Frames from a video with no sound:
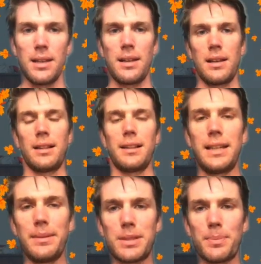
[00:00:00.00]
leaves
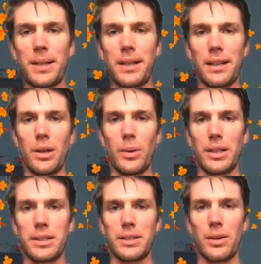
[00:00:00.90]
appear out of nowhere.
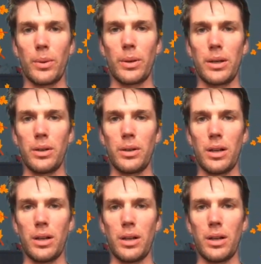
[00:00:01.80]
So we'll
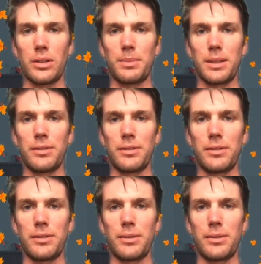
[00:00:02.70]
drag it up even more.